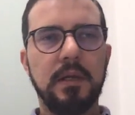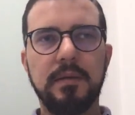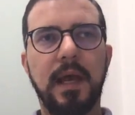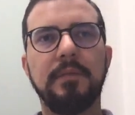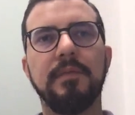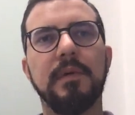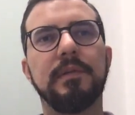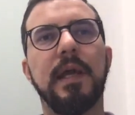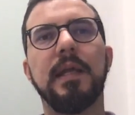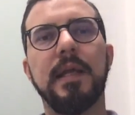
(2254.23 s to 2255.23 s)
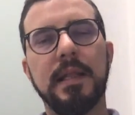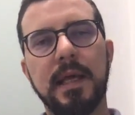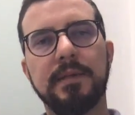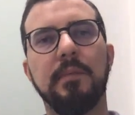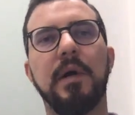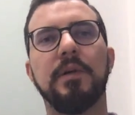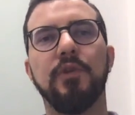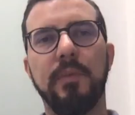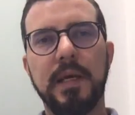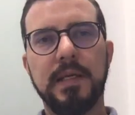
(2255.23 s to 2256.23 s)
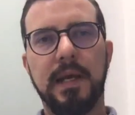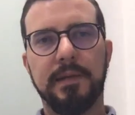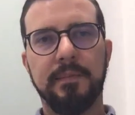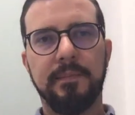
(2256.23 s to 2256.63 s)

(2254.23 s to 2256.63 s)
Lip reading: that will tell a lot about domain's health.